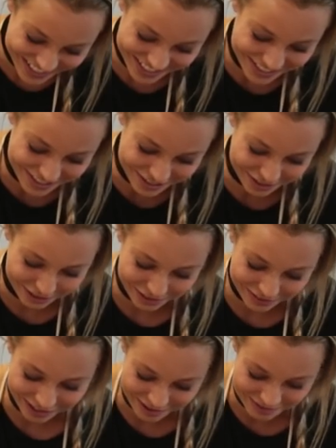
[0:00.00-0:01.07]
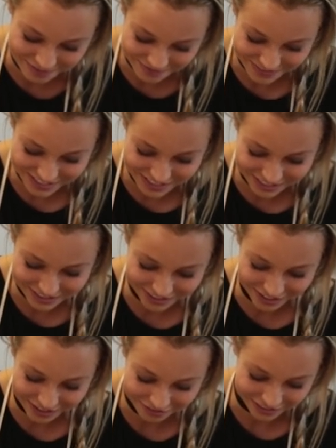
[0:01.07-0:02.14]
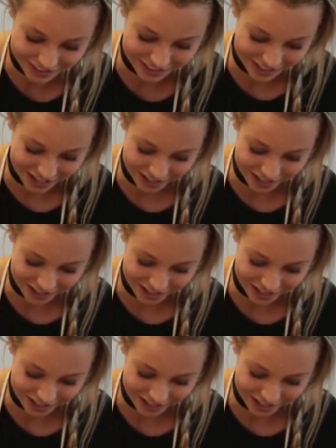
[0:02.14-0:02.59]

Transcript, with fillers: This is too, um, this takes a lot of like